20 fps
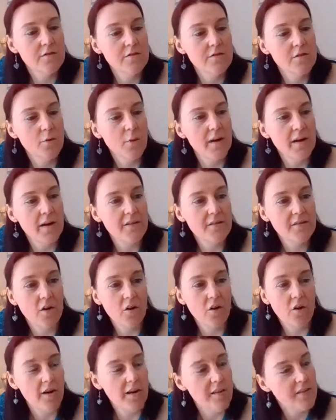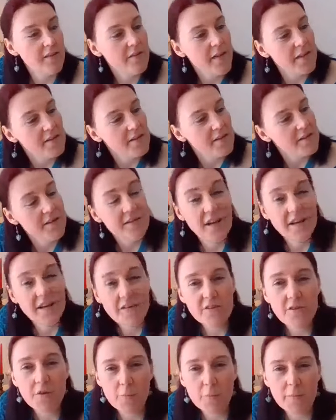So when I saw it, that's an
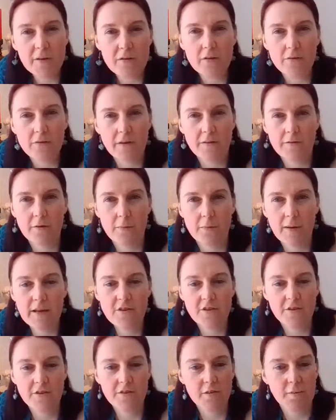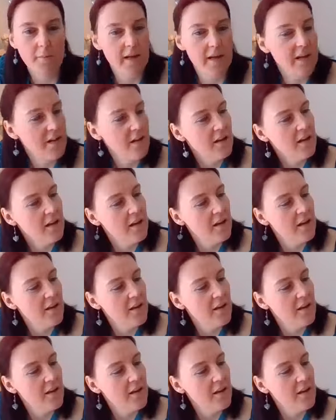additional piece of information to me